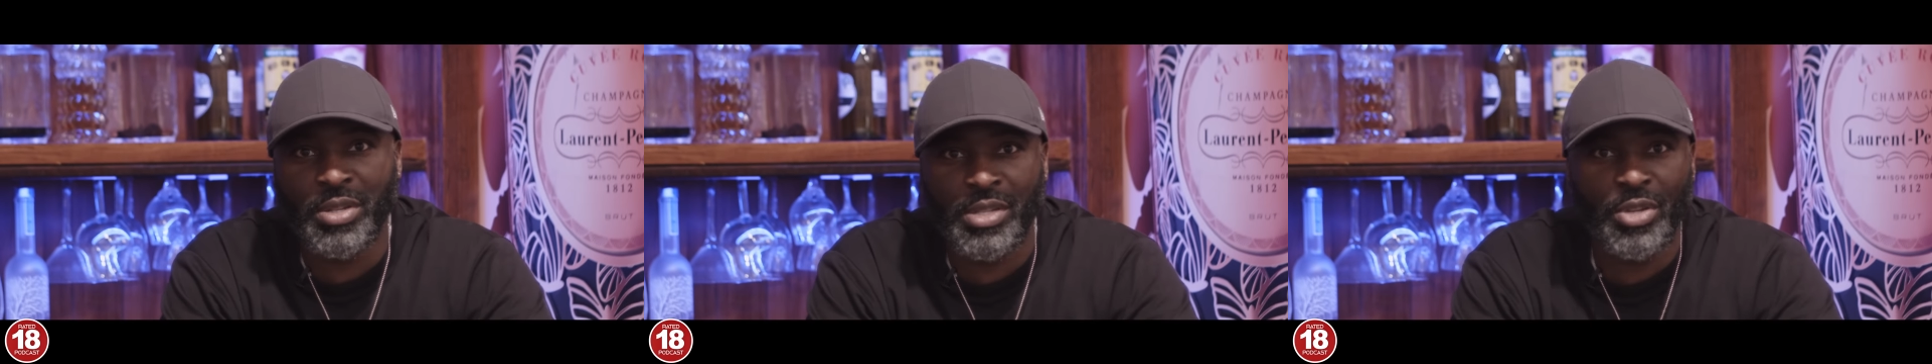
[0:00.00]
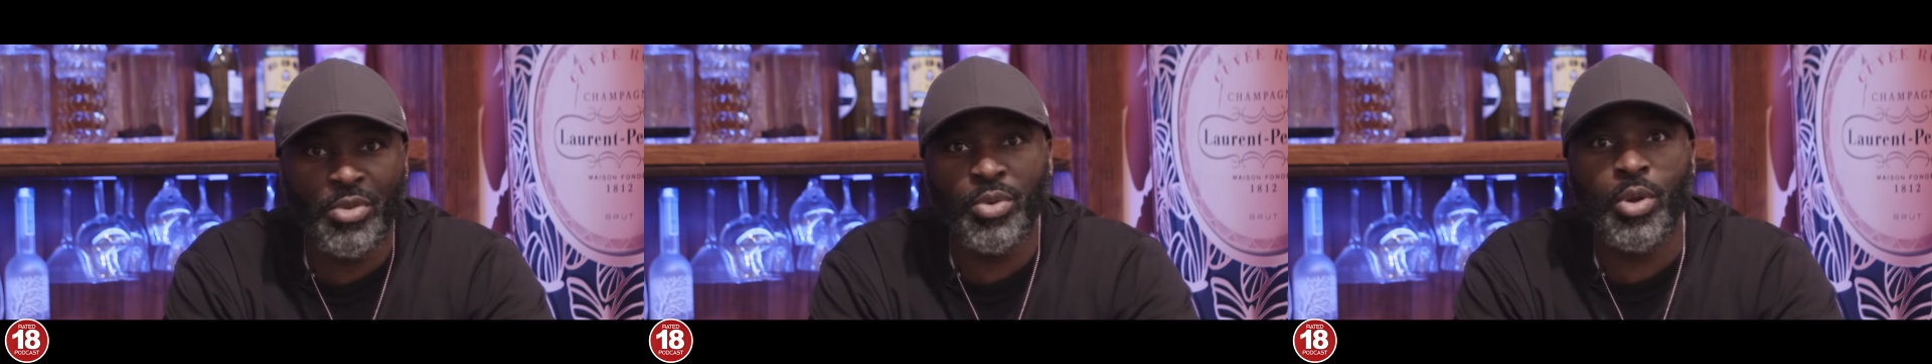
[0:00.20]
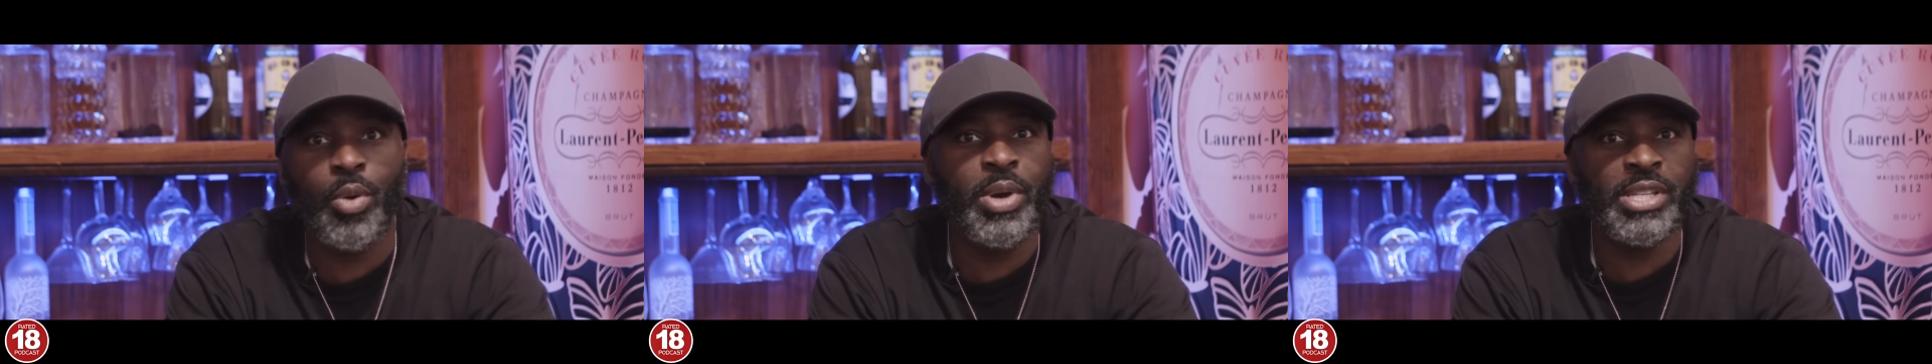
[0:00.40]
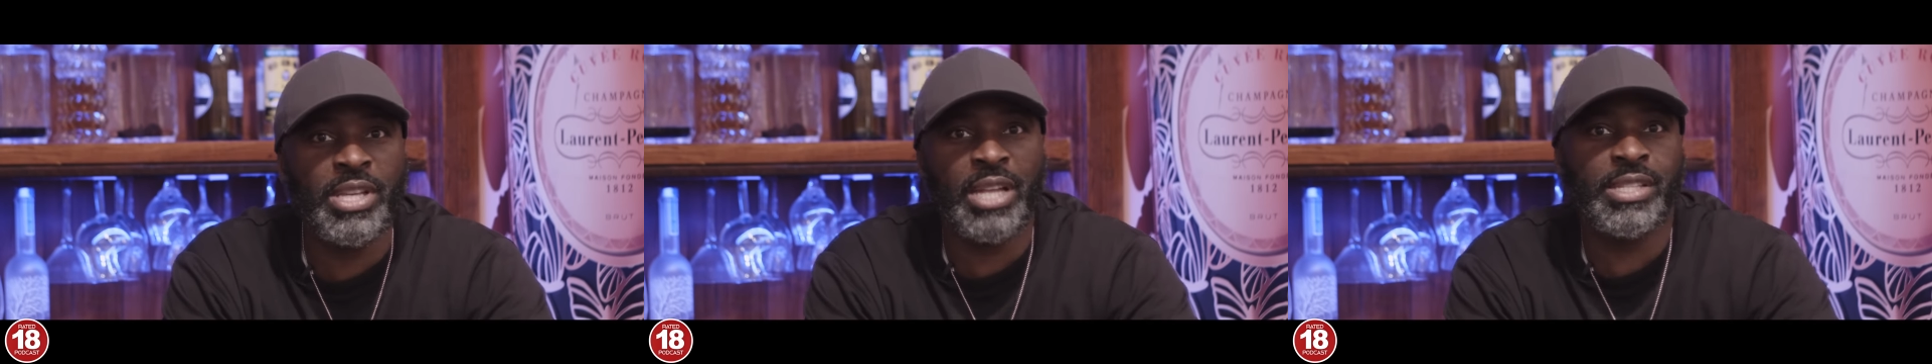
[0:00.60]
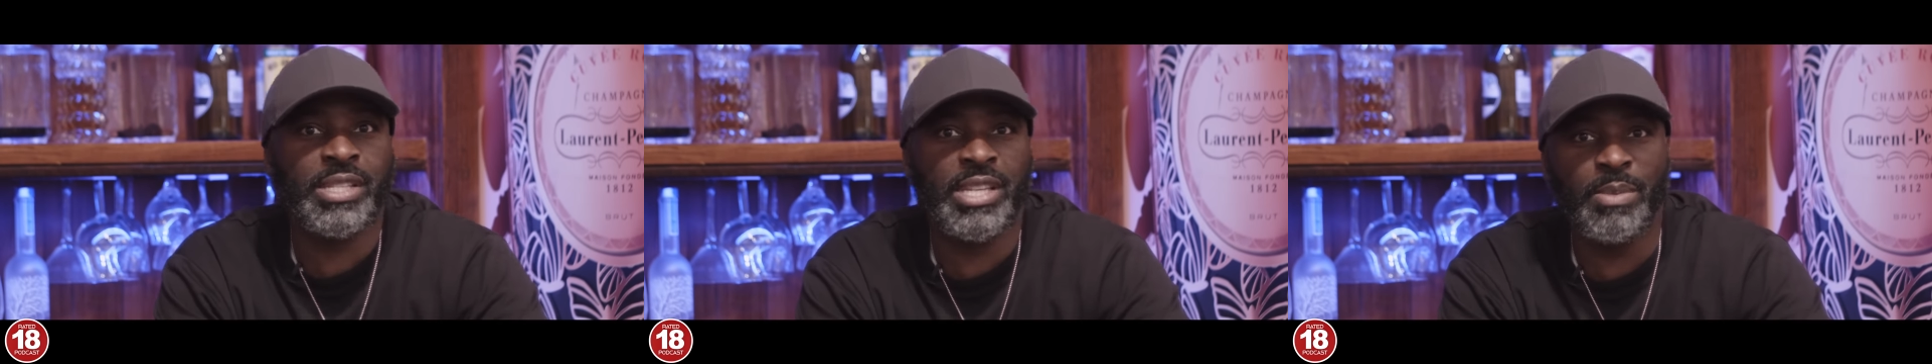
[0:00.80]
so you'll always
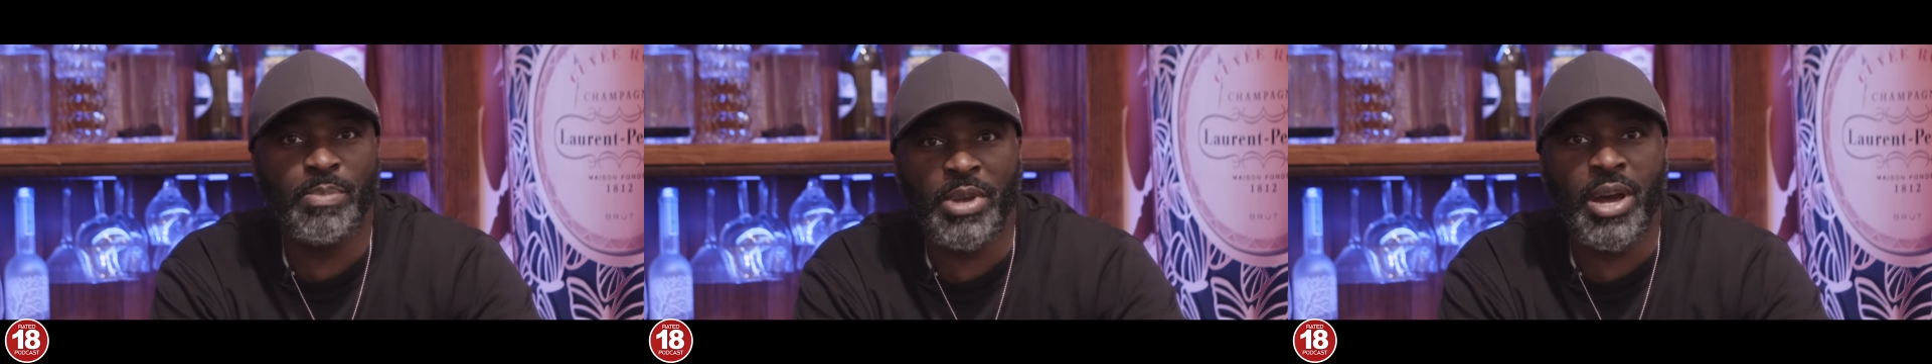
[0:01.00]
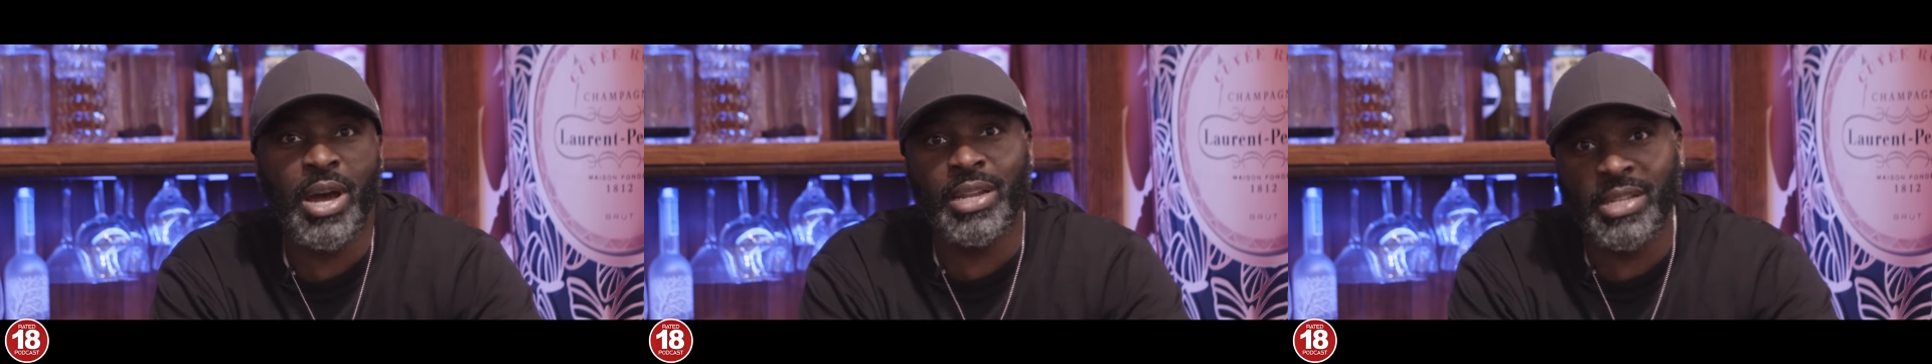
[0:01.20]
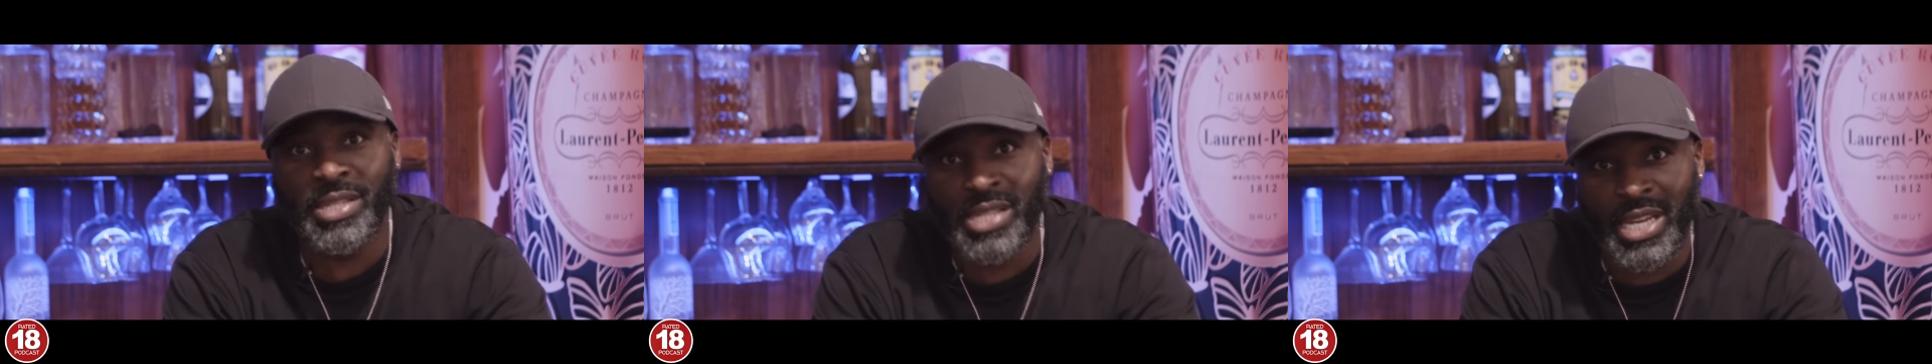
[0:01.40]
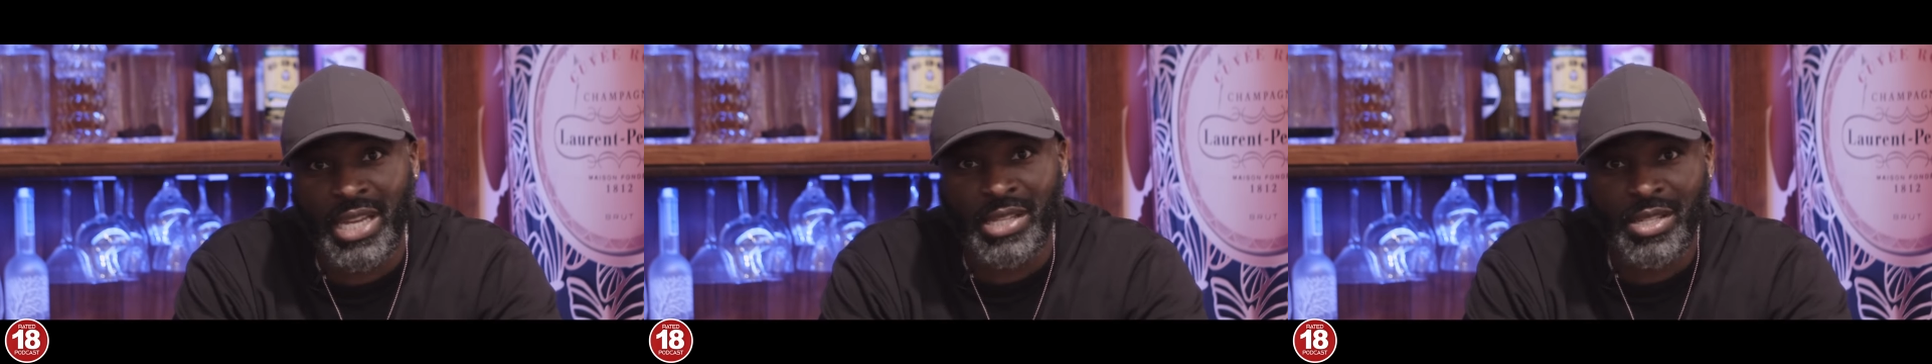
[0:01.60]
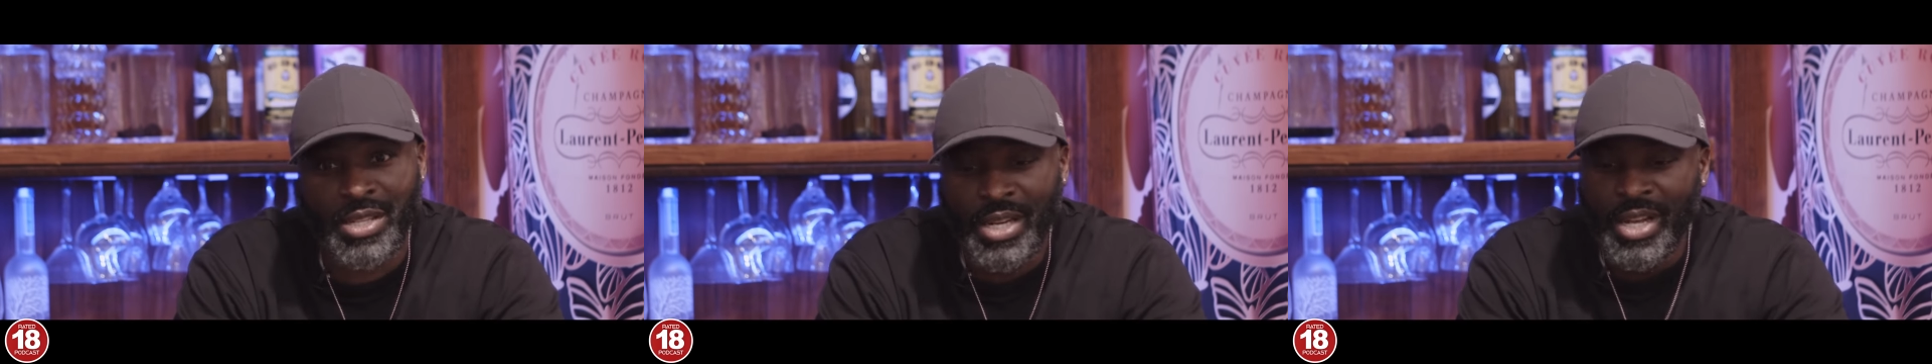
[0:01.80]
get to see behind the
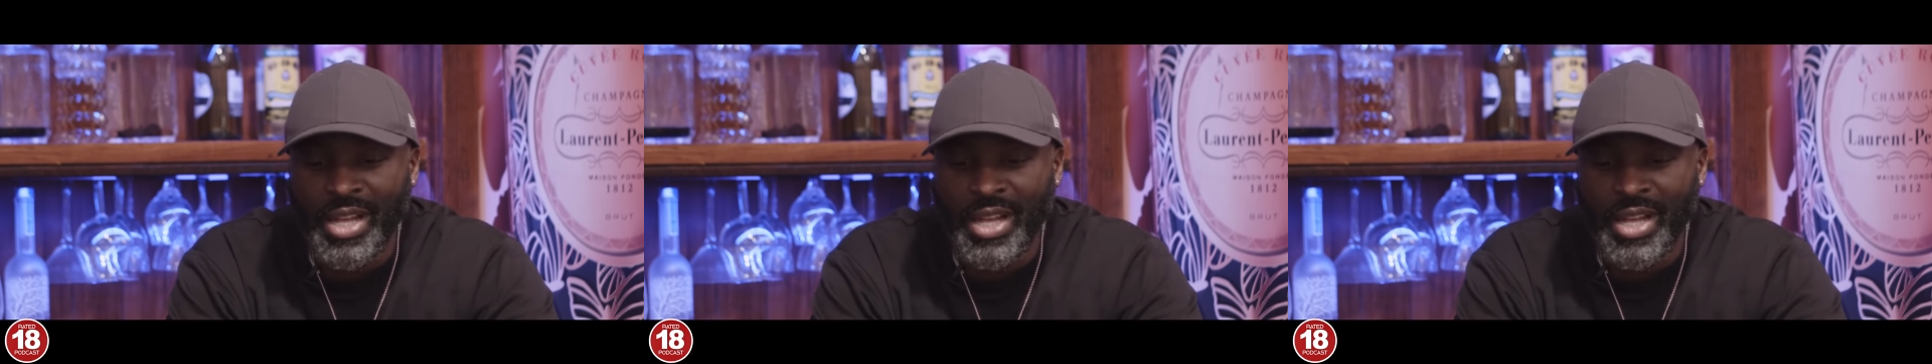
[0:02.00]
scenes.